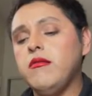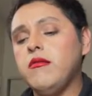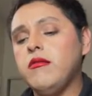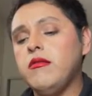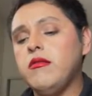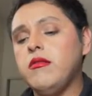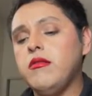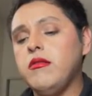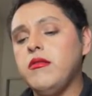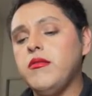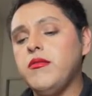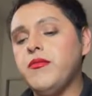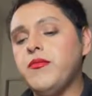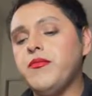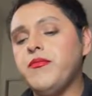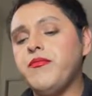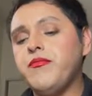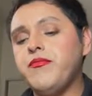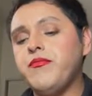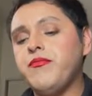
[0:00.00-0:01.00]

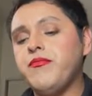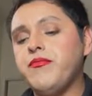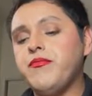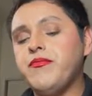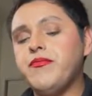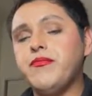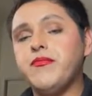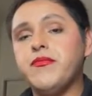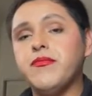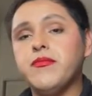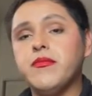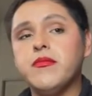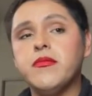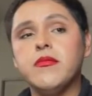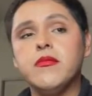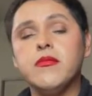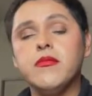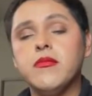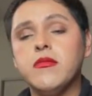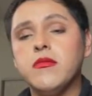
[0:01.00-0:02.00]

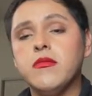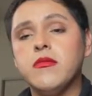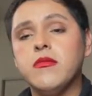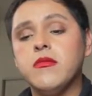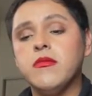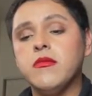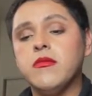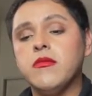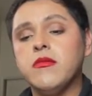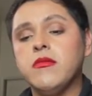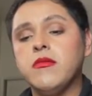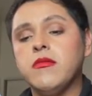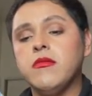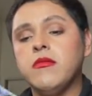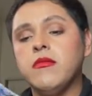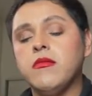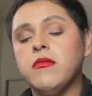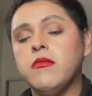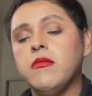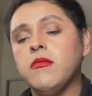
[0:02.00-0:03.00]

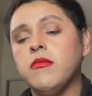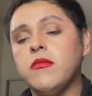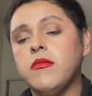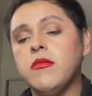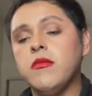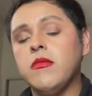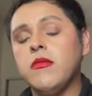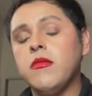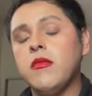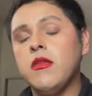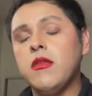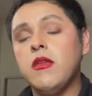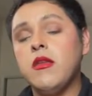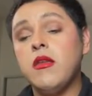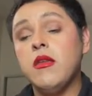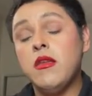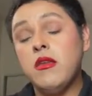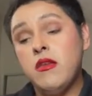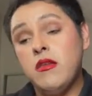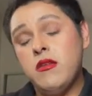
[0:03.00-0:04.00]

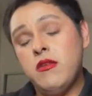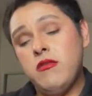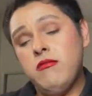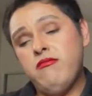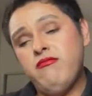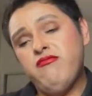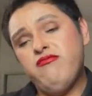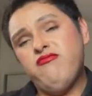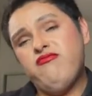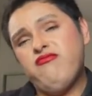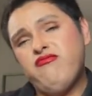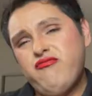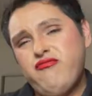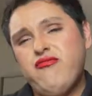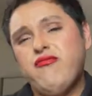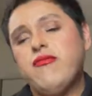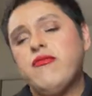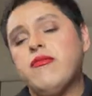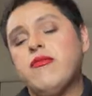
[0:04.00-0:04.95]
[no speech]